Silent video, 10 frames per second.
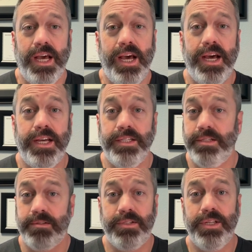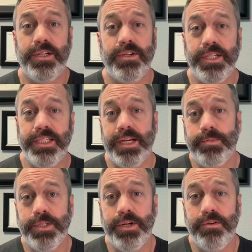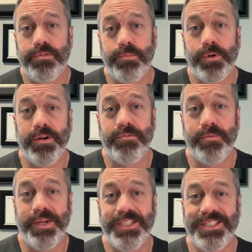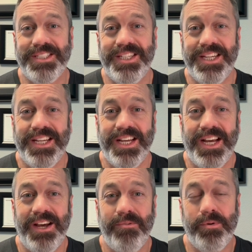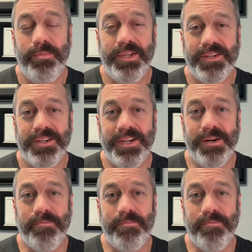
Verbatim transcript: Uh, click our link down below for more information. Uh, we'll be here to help.